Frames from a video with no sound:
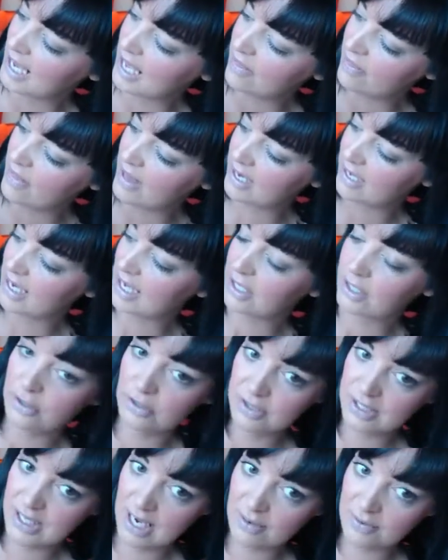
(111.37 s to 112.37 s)
and then like
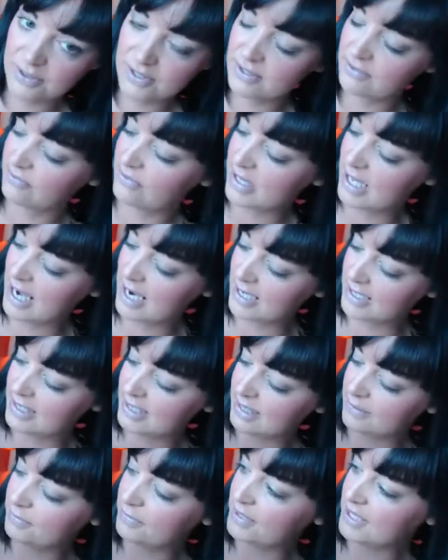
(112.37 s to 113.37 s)
cutouts of the
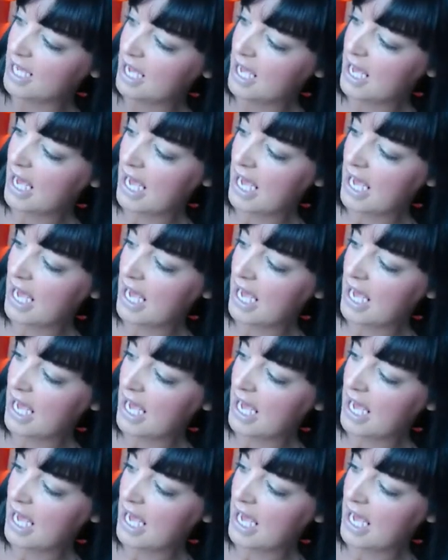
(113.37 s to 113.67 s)
items,